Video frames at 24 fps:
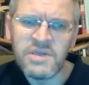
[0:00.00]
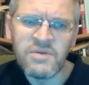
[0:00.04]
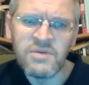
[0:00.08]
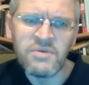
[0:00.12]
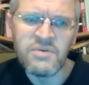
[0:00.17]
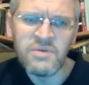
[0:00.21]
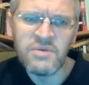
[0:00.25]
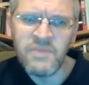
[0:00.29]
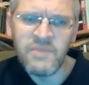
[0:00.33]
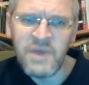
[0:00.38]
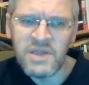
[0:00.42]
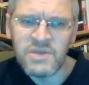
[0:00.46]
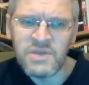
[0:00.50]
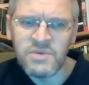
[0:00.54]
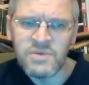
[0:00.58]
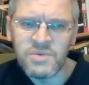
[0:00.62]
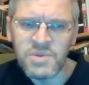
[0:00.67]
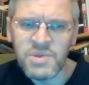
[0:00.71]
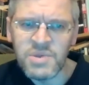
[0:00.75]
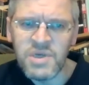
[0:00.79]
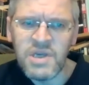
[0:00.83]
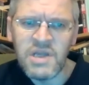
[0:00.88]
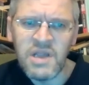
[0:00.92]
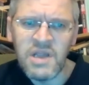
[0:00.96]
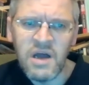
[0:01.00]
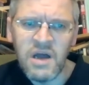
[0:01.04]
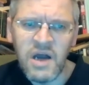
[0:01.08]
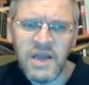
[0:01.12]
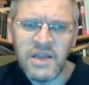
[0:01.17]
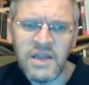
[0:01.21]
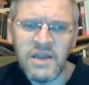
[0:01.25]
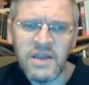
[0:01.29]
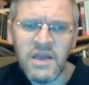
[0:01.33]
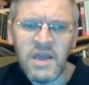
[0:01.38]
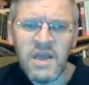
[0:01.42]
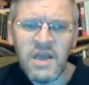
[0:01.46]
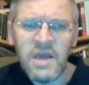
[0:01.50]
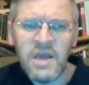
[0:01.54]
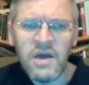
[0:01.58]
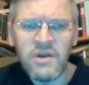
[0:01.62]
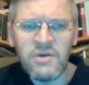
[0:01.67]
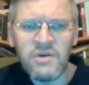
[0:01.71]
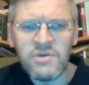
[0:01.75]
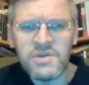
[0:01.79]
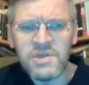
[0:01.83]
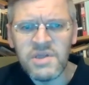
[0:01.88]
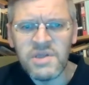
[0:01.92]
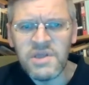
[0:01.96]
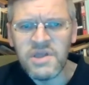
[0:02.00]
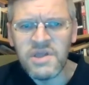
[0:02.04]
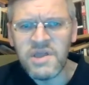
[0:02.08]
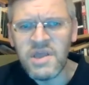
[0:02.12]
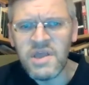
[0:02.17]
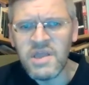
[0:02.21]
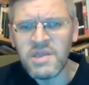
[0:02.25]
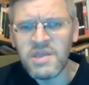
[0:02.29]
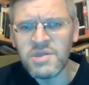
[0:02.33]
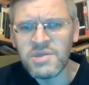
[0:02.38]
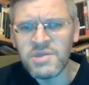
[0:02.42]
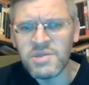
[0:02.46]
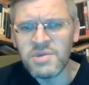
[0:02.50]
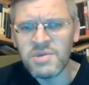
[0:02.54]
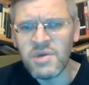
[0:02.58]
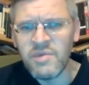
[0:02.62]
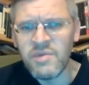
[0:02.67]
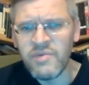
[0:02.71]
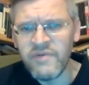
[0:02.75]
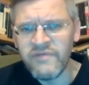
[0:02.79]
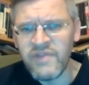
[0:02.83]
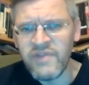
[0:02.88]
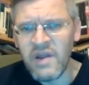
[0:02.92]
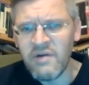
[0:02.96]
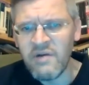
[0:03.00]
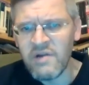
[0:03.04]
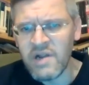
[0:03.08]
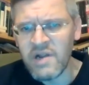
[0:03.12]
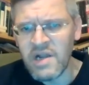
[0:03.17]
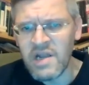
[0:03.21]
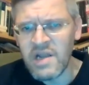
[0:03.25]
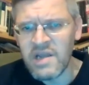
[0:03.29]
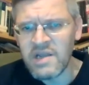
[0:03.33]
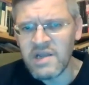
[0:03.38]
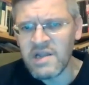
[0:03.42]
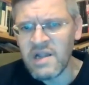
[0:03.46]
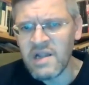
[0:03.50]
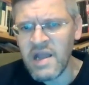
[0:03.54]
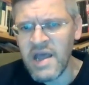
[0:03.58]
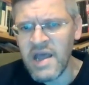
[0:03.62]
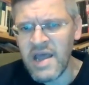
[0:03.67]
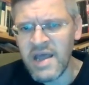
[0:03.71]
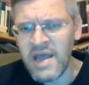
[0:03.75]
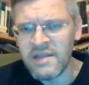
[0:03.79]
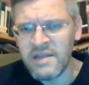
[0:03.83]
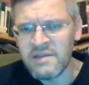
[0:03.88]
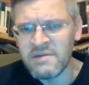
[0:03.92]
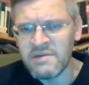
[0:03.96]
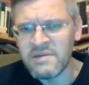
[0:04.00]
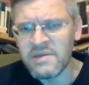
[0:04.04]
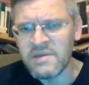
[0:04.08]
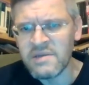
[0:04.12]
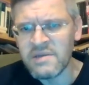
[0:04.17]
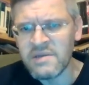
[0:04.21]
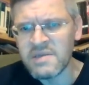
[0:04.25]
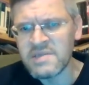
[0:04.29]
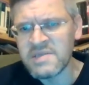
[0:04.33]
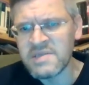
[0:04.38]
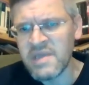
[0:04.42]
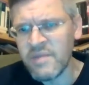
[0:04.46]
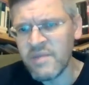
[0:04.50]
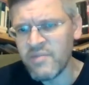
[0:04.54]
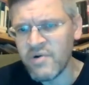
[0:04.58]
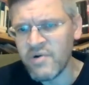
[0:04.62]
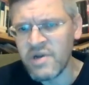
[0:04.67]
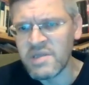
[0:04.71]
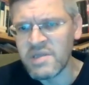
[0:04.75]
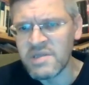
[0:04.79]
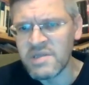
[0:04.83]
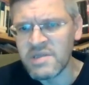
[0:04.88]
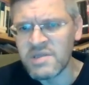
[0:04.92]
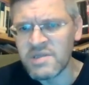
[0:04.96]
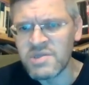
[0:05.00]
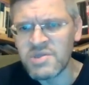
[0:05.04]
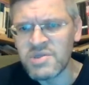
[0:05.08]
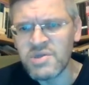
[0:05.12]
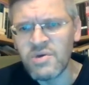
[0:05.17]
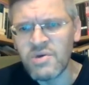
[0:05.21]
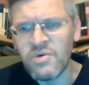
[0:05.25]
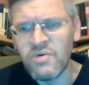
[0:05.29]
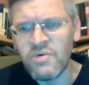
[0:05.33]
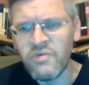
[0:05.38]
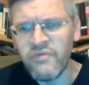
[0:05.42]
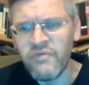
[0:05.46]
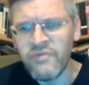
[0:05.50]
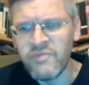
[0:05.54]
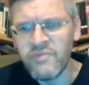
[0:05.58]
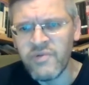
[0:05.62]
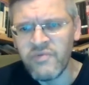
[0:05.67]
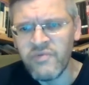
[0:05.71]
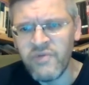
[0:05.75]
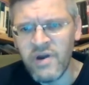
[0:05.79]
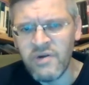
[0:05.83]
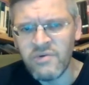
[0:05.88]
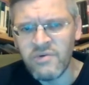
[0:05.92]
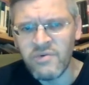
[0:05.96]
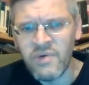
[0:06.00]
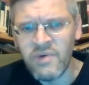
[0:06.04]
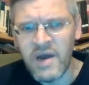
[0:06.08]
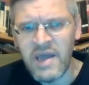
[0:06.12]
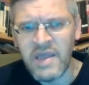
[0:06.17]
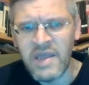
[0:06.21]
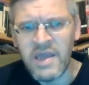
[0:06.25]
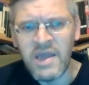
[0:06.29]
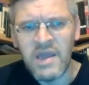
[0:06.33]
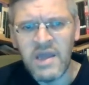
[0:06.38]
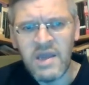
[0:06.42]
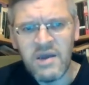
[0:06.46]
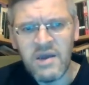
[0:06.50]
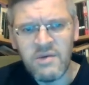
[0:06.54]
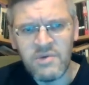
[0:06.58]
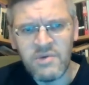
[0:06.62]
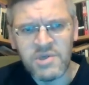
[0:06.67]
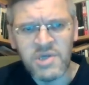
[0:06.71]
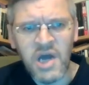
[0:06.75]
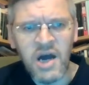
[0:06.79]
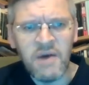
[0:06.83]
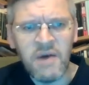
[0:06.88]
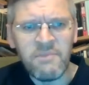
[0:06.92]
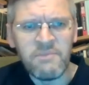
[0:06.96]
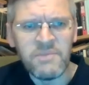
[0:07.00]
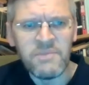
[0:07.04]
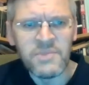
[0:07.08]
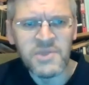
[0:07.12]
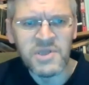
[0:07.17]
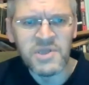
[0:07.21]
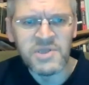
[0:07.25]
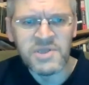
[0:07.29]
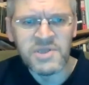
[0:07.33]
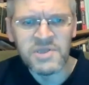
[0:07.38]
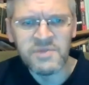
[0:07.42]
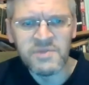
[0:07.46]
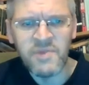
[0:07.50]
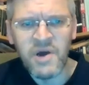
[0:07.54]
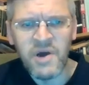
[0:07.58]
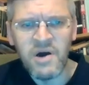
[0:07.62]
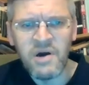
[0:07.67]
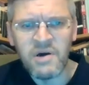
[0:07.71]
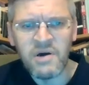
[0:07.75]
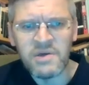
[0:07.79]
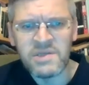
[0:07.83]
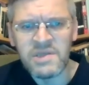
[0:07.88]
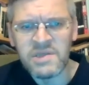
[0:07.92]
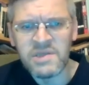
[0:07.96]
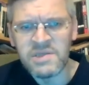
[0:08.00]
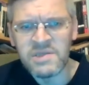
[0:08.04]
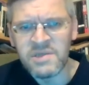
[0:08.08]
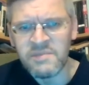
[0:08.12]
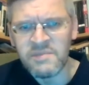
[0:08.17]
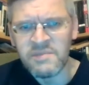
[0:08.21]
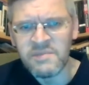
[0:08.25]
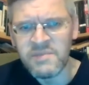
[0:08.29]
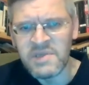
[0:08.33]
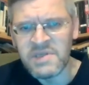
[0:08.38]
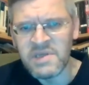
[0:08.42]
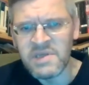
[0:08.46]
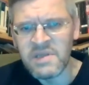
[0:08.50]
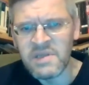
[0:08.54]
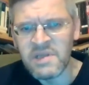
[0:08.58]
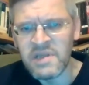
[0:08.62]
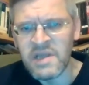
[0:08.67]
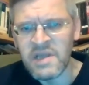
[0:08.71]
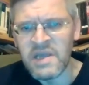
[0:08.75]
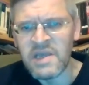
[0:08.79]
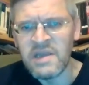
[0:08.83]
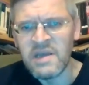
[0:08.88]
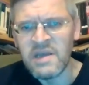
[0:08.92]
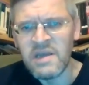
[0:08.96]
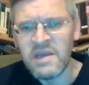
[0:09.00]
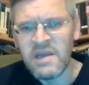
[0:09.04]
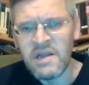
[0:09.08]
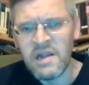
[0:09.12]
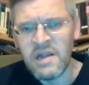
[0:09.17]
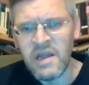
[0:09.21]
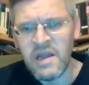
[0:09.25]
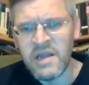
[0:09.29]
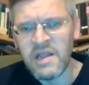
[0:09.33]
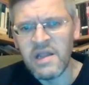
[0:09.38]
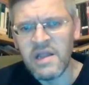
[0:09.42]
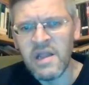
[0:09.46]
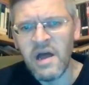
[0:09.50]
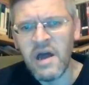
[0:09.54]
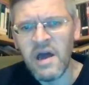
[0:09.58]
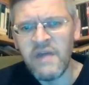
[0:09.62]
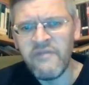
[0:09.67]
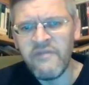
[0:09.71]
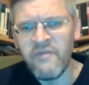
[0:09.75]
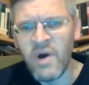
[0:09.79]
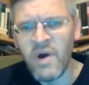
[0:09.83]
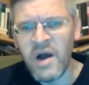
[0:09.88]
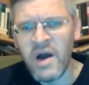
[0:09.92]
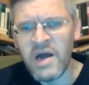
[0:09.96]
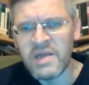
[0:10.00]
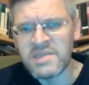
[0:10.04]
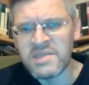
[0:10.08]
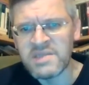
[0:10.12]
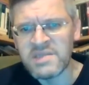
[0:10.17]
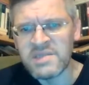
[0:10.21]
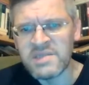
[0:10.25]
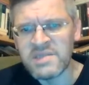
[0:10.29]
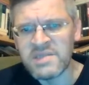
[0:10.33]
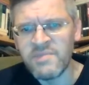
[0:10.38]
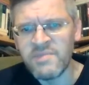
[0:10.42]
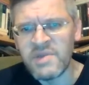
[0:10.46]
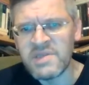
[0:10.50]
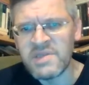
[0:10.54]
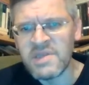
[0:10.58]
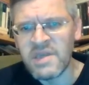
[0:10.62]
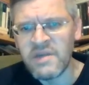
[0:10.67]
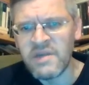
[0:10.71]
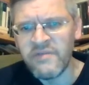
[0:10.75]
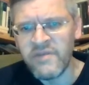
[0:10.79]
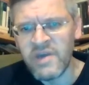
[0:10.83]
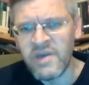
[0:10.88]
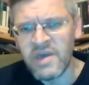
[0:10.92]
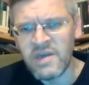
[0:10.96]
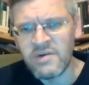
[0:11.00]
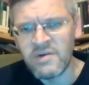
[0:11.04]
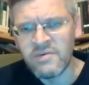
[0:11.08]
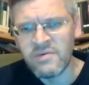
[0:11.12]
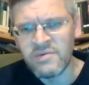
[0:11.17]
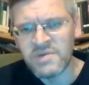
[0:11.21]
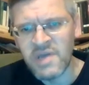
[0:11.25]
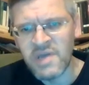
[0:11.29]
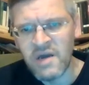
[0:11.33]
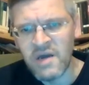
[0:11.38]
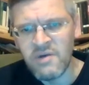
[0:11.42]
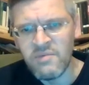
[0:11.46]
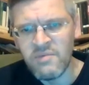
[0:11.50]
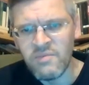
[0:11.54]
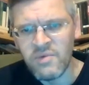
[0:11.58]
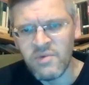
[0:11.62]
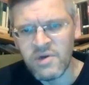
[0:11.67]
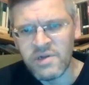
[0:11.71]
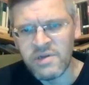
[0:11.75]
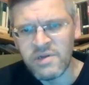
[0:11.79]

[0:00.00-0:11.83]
ornamental tree line and onto the thin strip of derelict land that separated the school from the roadway, which hummed and sparked intermittently like a live wire spitting vehicles homeward.